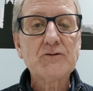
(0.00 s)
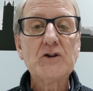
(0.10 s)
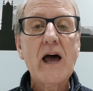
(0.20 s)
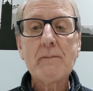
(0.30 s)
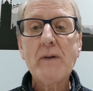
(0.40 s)

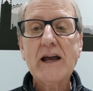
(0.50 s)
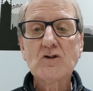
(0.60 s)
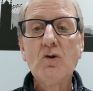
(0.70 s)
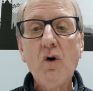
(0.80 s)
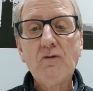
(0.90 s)
at our back
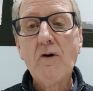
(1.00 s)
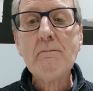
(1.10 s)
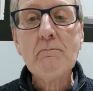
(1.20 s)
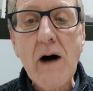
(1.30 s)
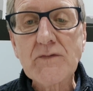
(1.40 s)
door for
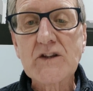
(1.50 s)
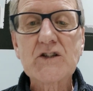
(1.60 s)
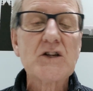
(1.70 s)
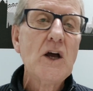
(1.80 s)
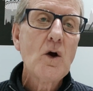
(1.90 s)

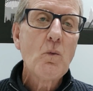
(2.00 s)
months